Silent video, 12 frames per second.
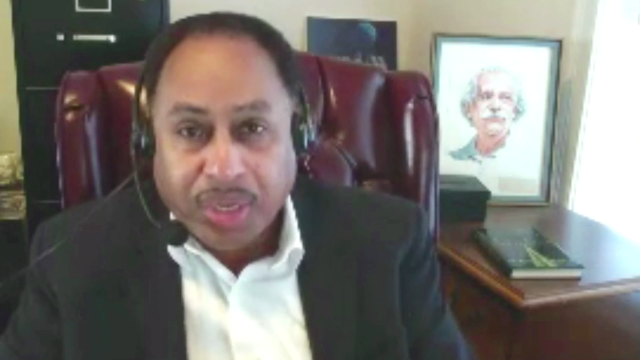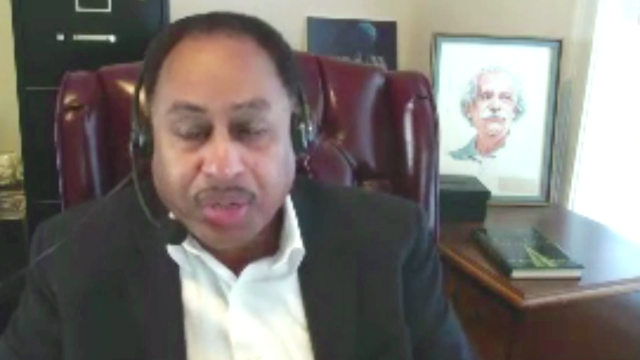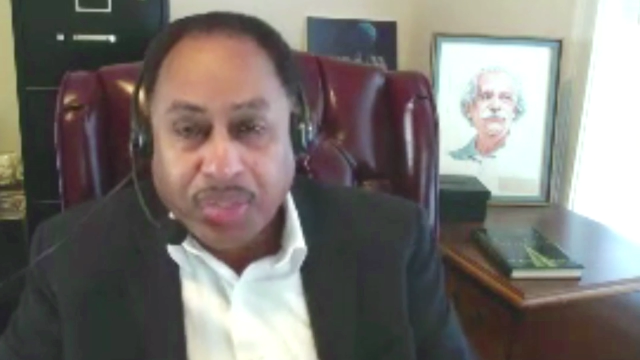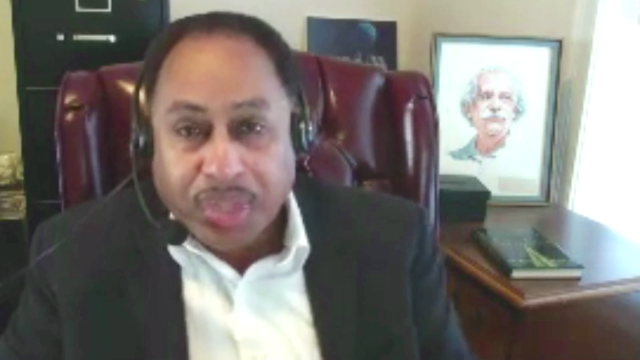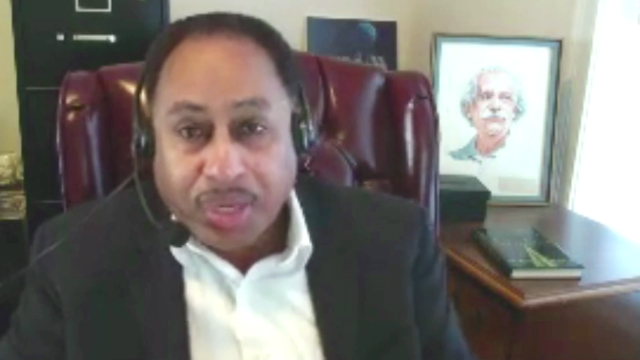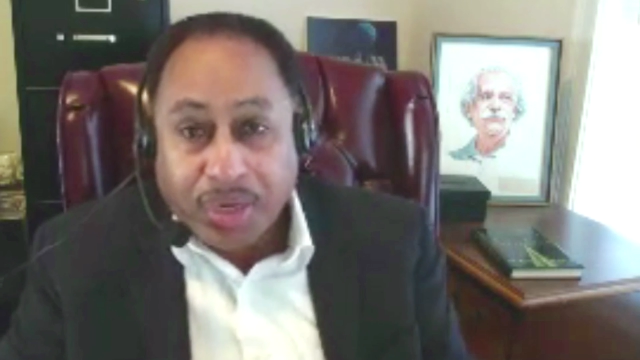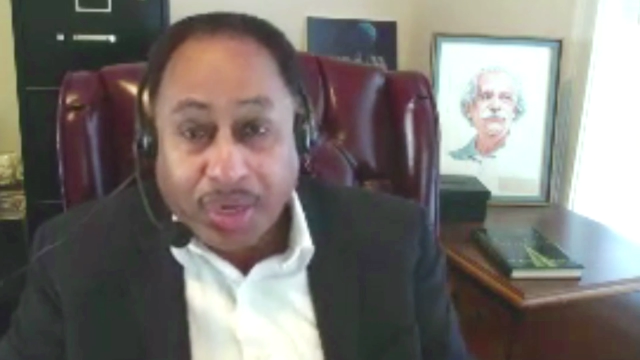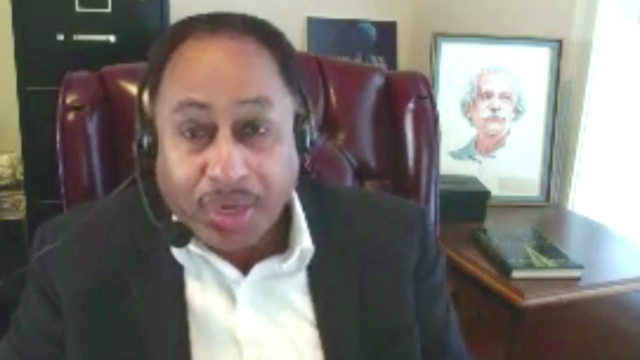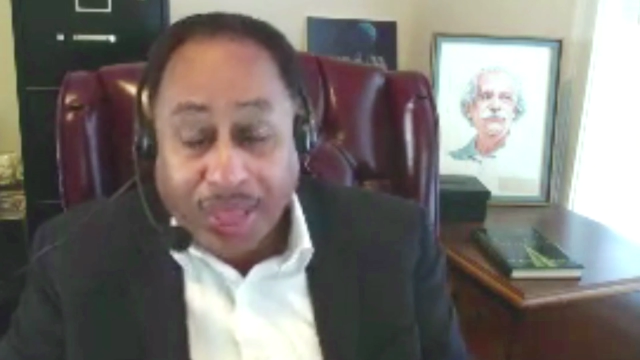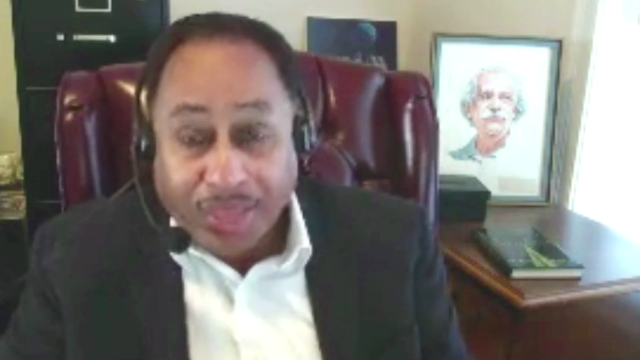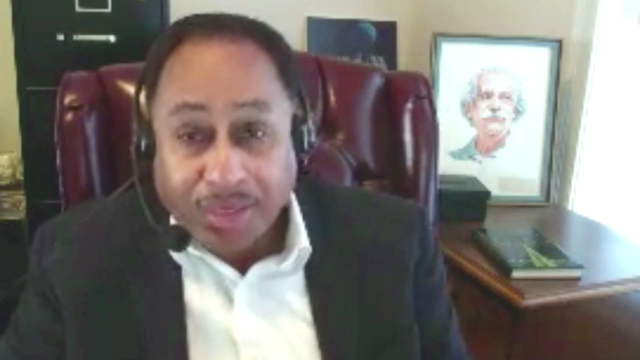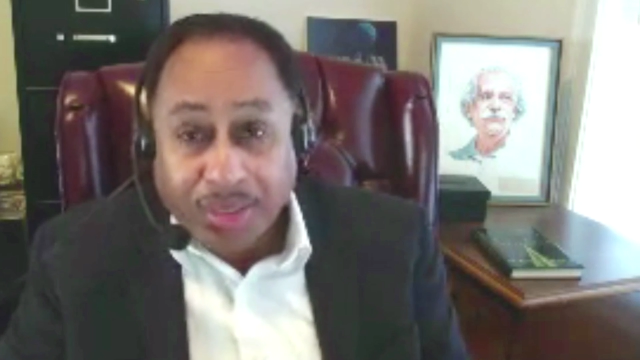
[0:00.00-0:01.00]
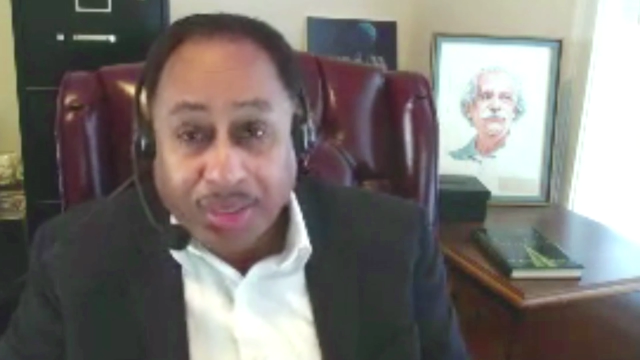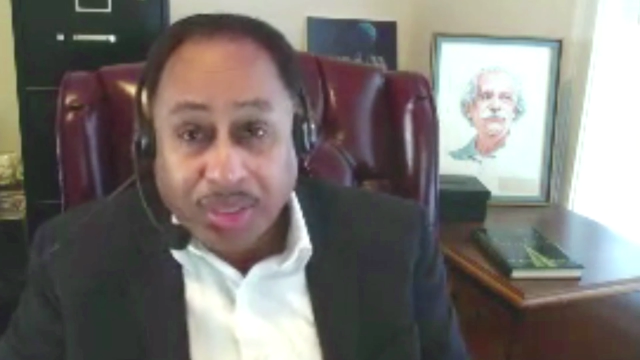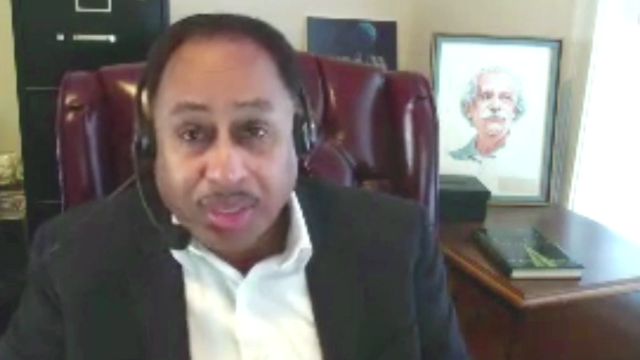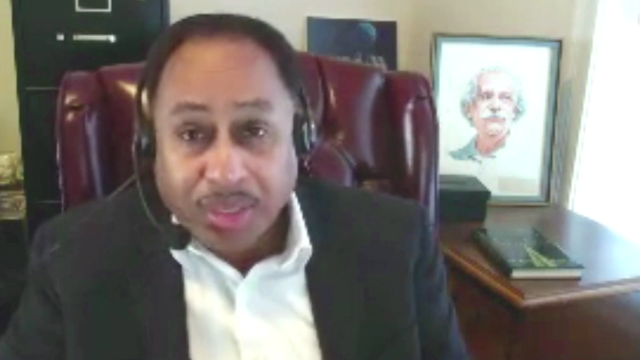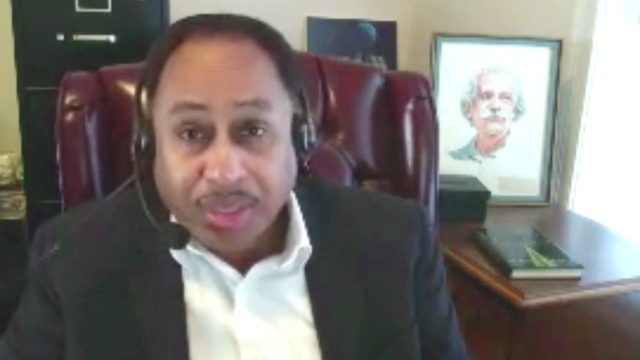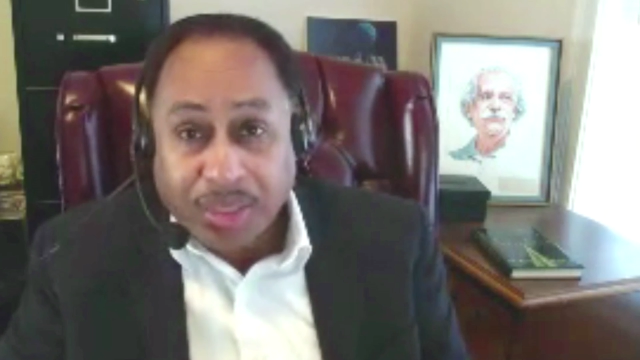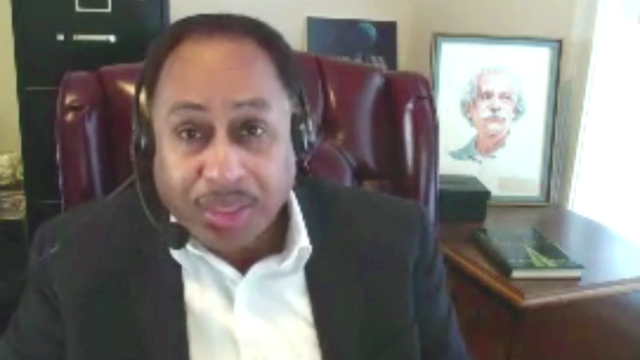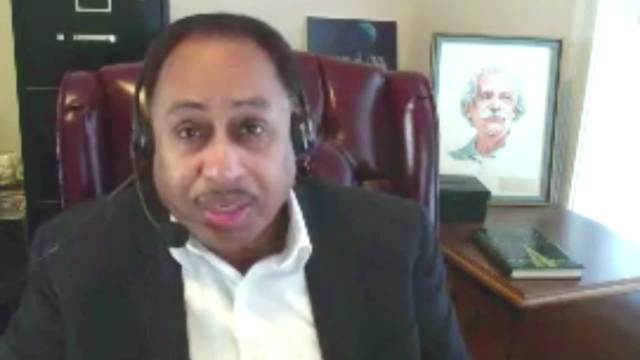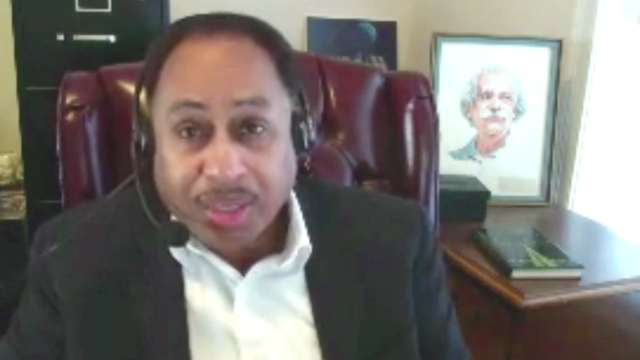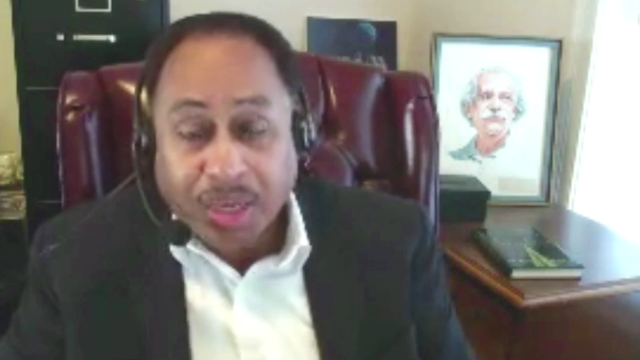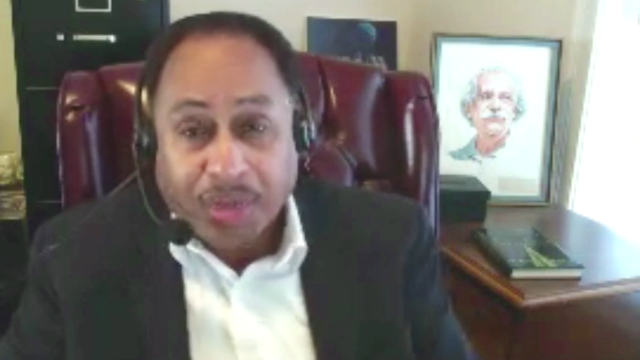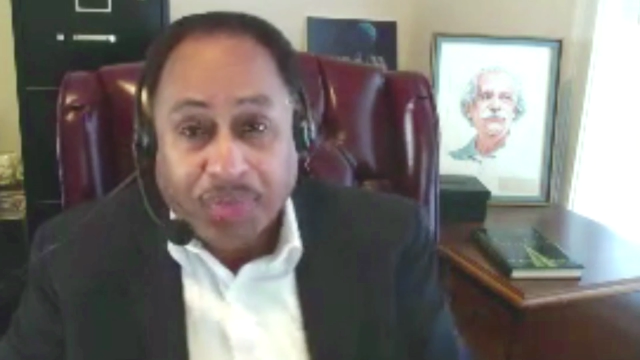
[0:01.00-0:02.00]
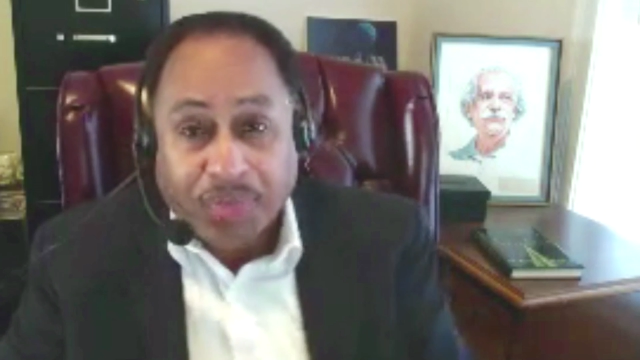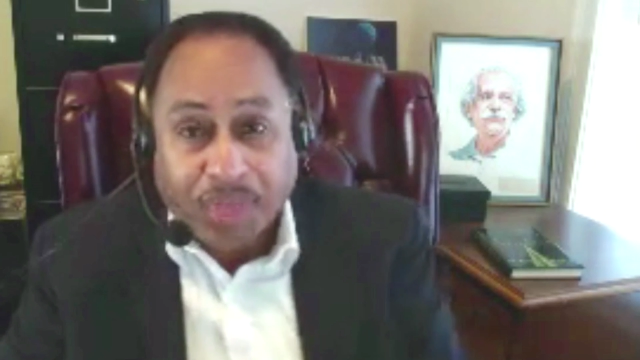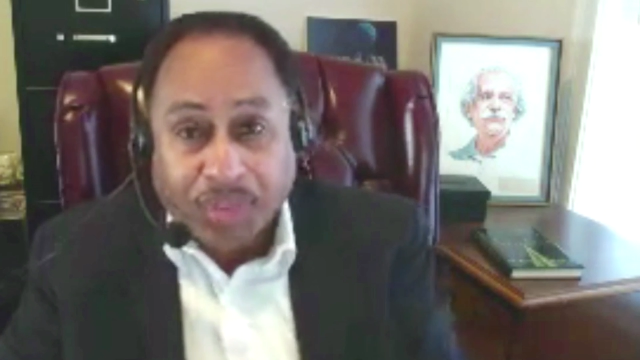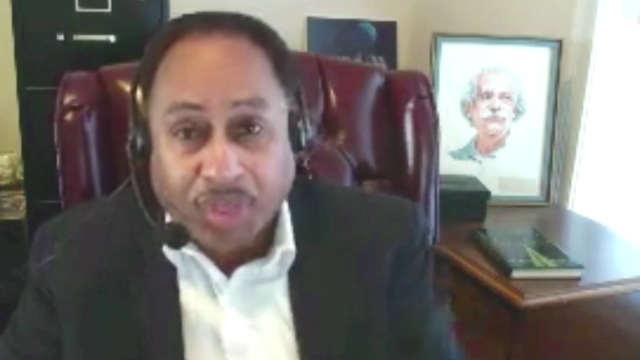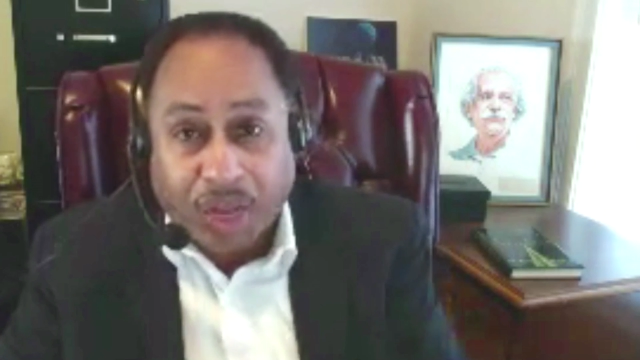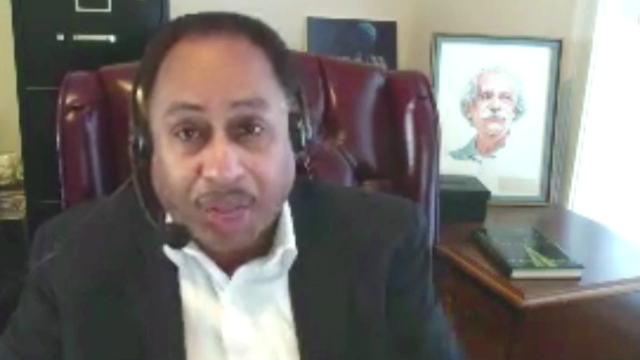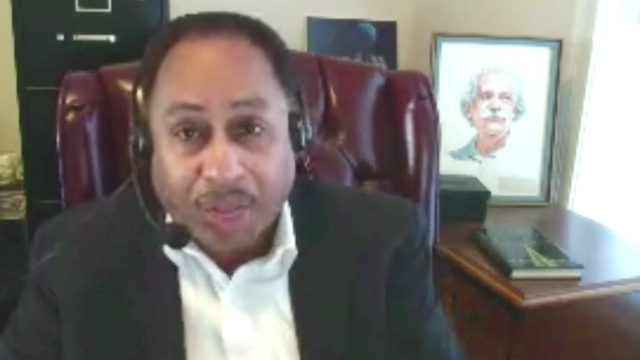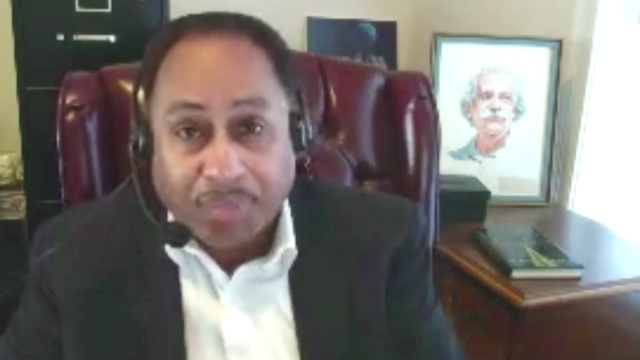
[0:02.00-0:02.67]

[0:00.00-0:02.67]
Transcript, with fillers: then light can affect time.